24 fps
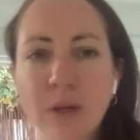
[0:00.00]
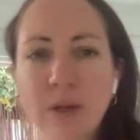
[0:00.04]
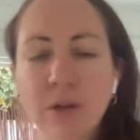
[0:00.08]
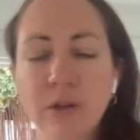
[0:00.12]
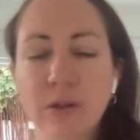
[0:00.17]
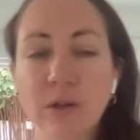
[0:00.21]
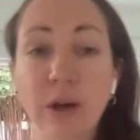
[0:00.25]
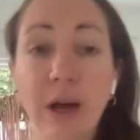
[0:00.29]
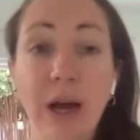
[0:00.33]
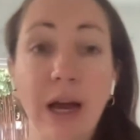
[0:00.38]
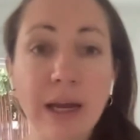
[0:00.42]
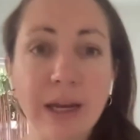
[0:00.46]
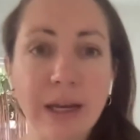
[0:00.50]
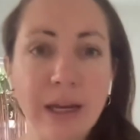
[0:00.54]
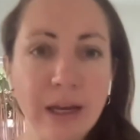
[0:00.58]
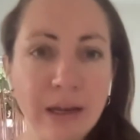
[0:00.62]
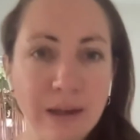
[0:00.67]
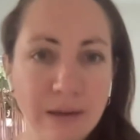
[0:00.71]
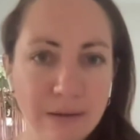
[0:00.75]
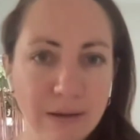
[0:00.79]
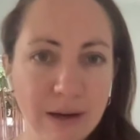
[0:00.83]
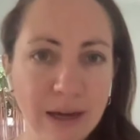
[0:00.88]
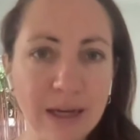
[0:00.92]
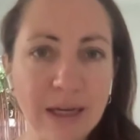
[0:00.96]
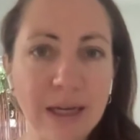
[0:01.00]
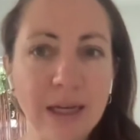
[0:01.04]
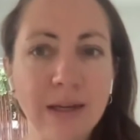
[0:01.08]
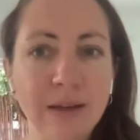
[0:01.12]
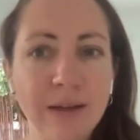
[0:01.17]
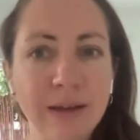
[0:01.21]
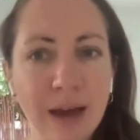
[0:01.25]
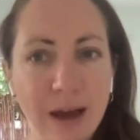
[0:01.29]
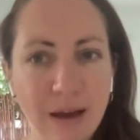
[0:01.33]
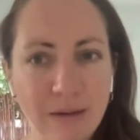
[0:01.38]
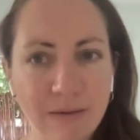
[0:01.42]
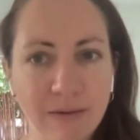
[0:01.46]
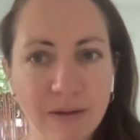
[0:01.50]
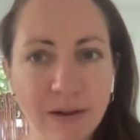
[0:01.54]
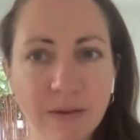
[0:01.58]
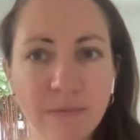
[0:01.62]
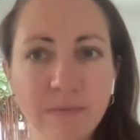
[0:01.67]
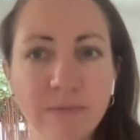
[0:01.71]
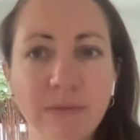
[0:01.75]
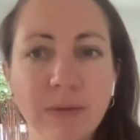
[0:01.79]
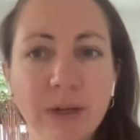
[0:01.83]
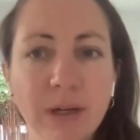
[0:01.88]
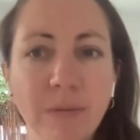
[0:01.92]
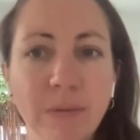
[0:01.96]
So I need Kapha
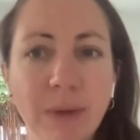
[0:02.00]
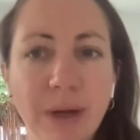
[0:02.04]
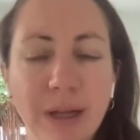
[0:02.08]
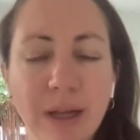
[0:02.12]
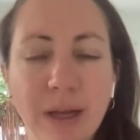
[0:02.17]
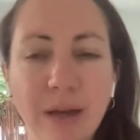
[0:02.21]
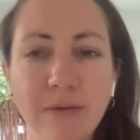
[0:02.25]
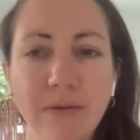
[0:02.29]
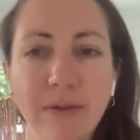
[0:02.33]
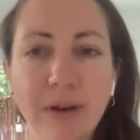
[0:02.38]
in my life.